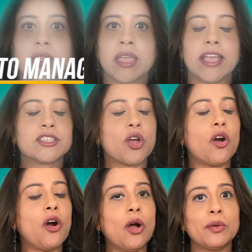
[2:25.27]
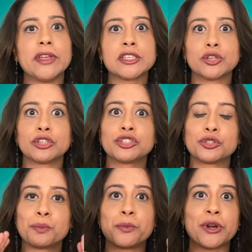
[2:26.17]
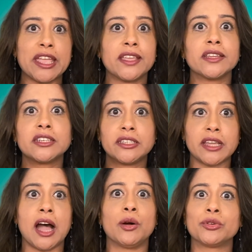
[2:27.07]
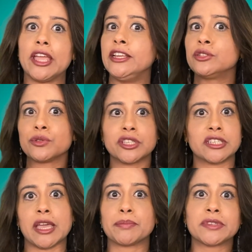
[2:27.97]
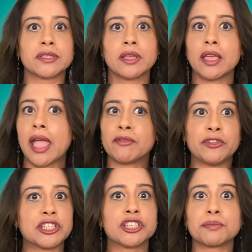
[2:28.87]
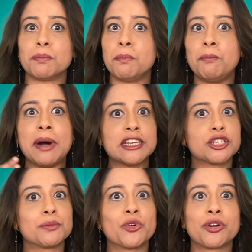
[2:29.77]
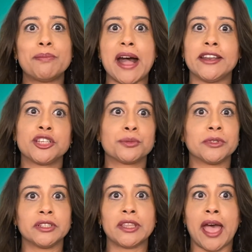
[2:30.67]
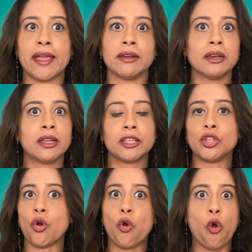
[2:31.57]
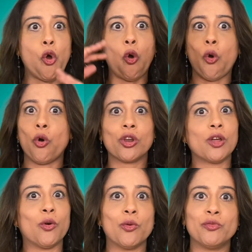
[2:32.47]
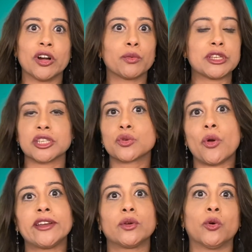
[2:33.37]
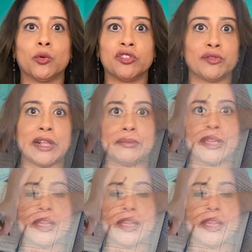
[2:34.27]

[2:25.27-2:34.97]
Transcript: It's always good to break it down into steps, which is much more manageable than the whole homework, which is quite overwhelming.